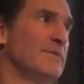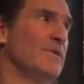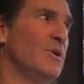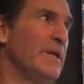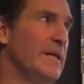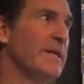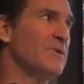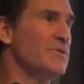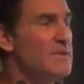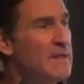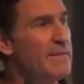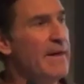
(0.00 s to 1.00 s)
30
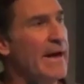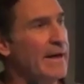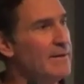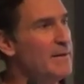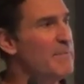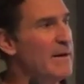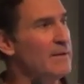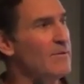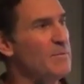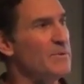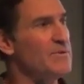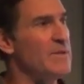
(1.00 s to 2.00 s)
years did that, about
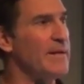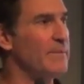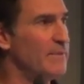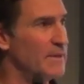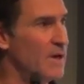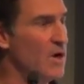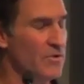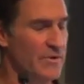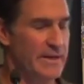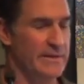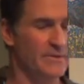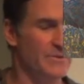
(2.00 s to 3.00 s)
almost like what
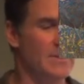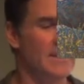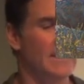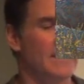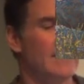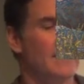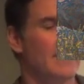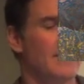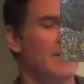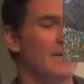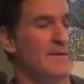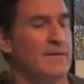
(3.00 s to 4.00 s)
100 years did
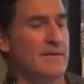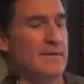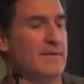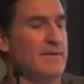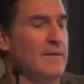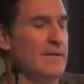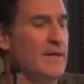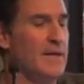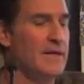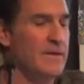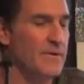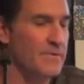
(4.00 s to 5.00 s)

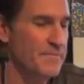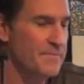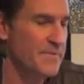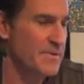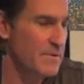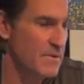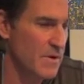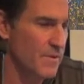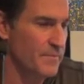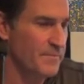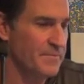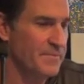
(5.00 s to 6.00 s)
here. So
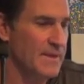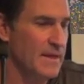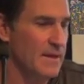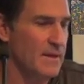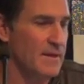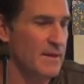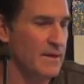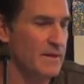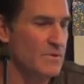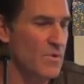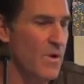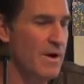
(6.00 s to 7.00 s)

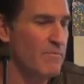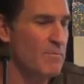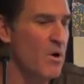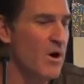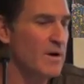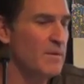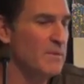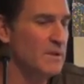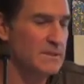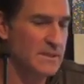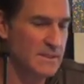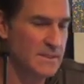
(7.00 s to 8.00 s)
it's quite
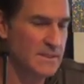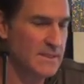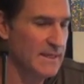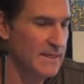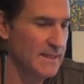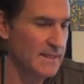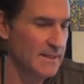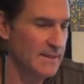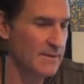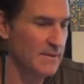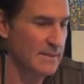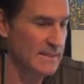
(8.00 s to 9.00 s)
remarkable to see,
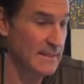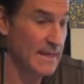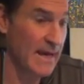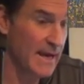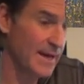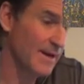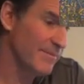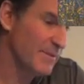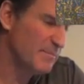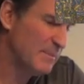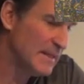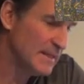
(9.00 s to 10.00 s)
you know, the decay of
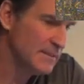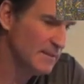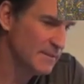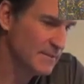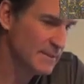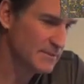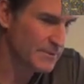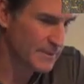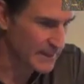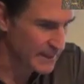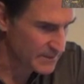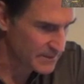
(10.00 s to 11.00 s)
it. But, you know, that's,
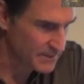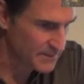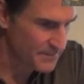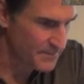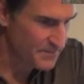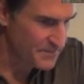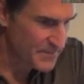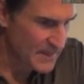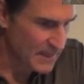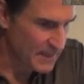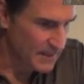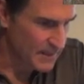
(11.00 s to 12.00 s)
I guess,
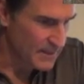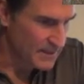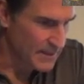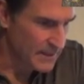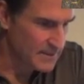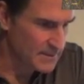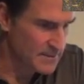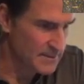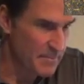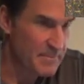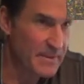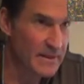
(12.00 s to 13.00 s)
Progress. that's
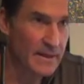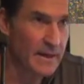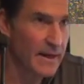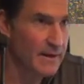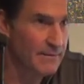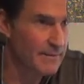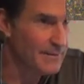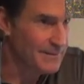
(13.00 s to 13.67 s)
something, yeah,